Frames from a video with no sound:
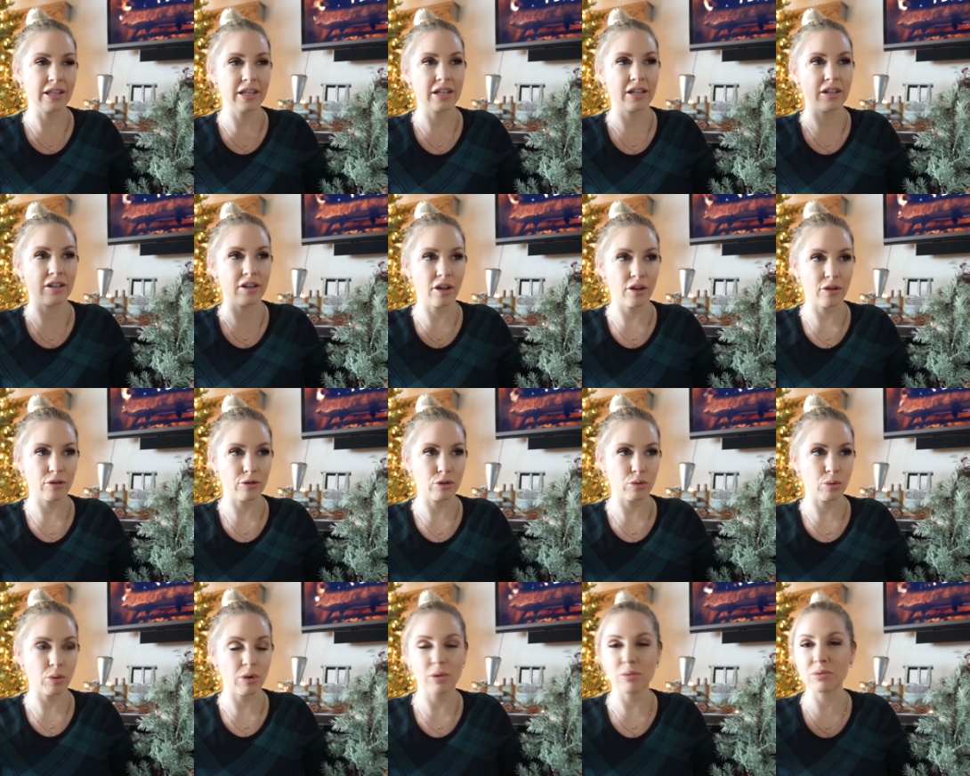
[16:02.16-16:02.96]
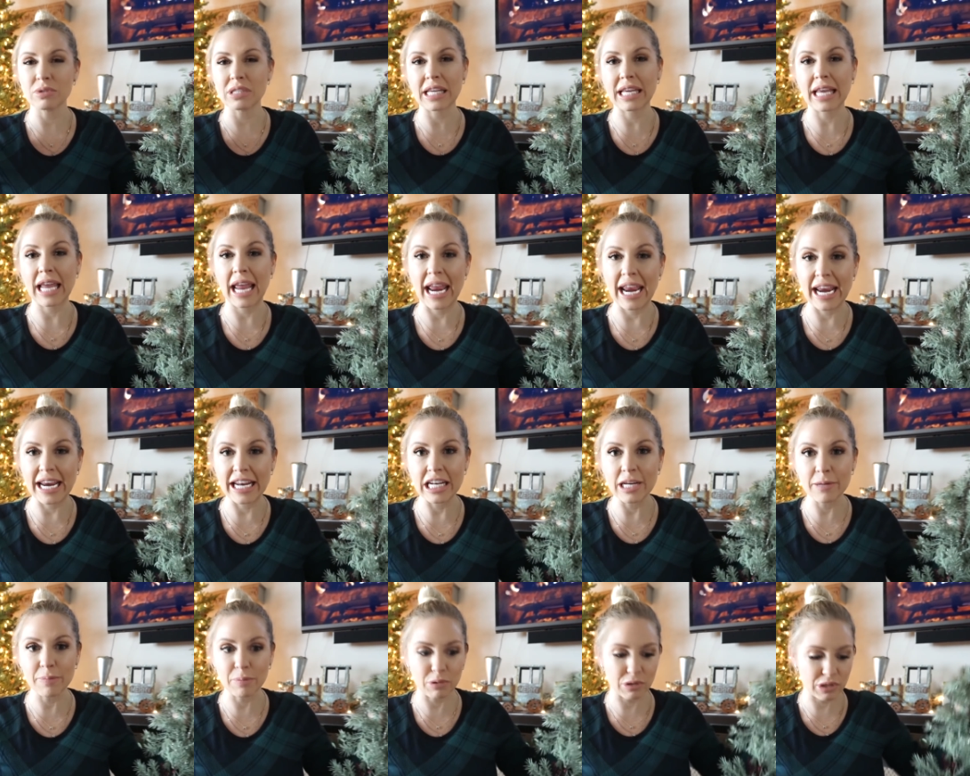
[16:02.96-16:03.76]
then another, it was like
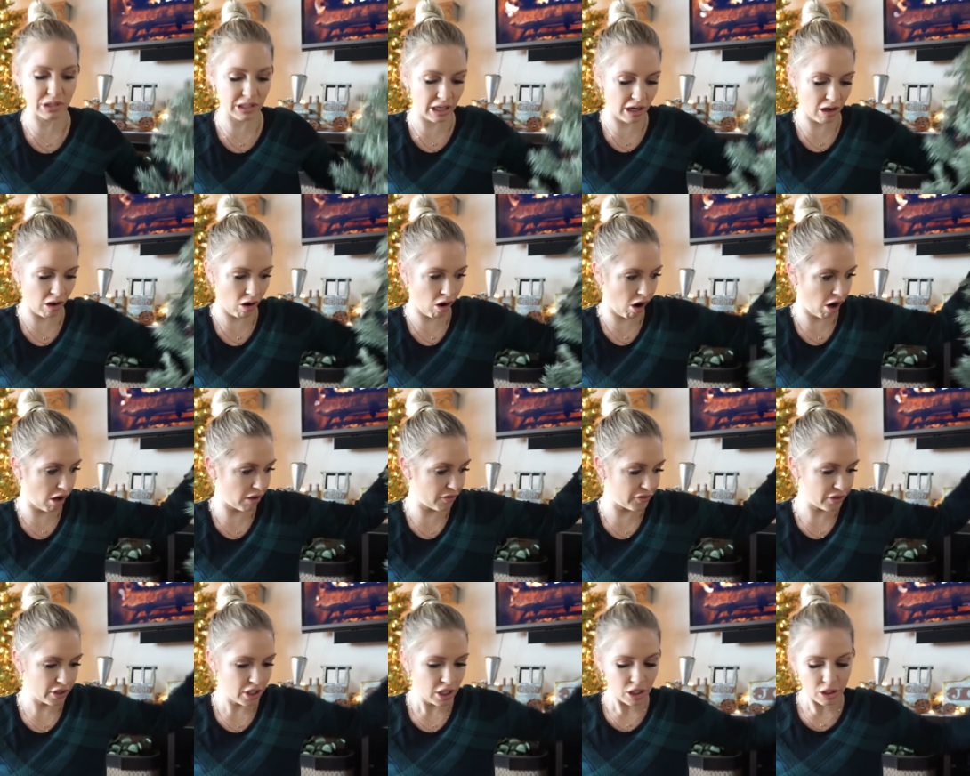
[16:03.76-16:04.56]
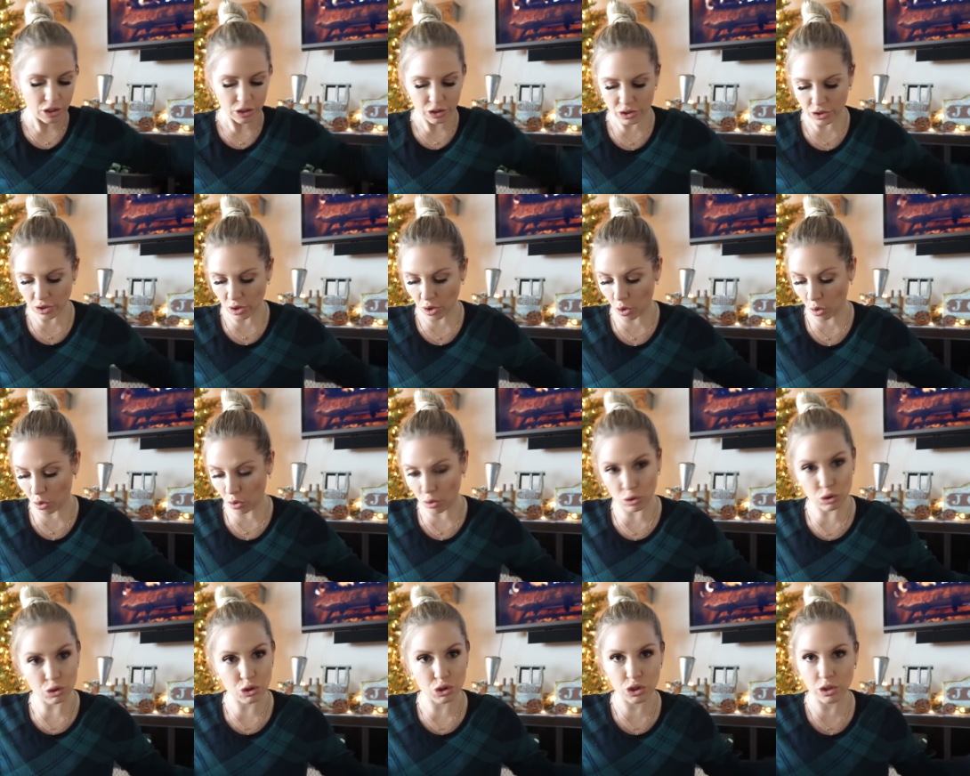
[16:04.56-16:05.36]
80% off. So
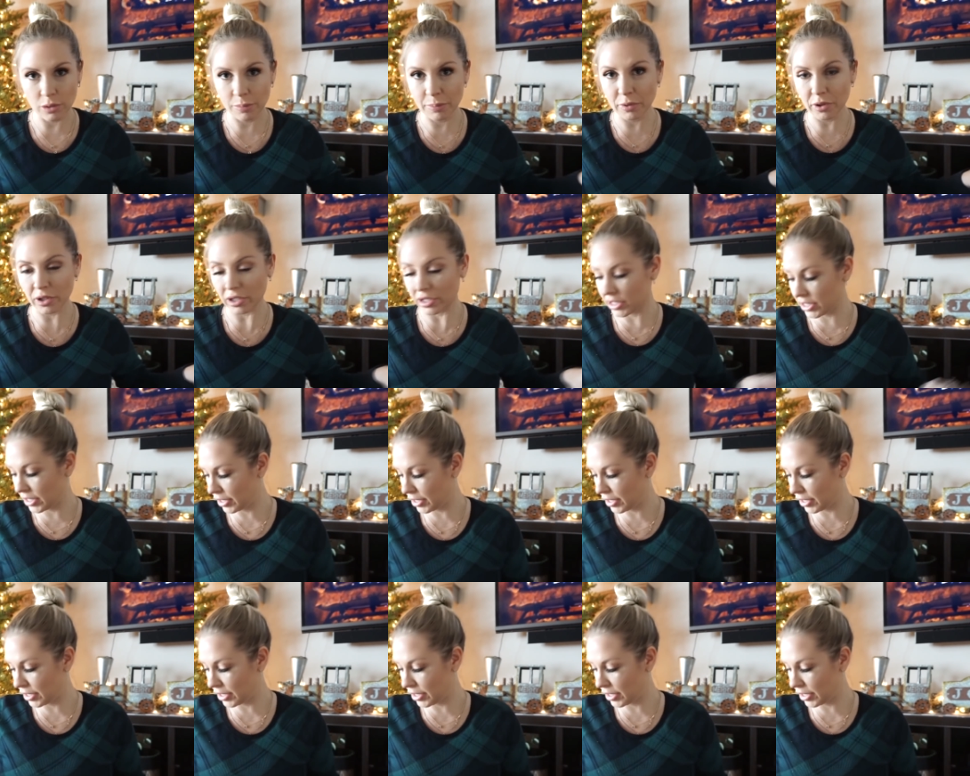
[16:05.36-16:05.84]
super good